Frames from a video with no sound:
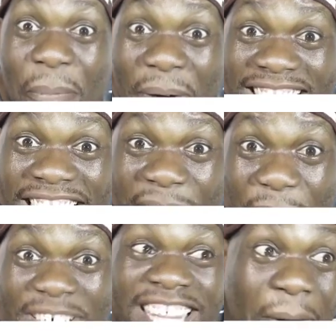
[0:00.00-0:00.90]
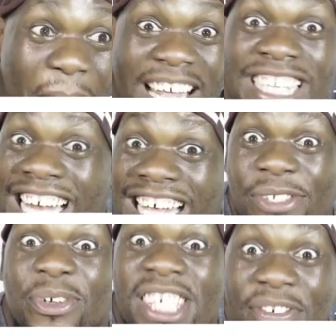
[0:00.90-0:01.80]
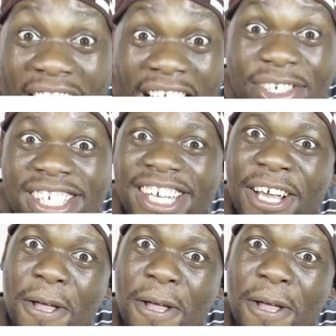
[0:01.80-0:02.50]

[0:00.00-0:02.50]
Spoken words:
president put their parents last to receive a house?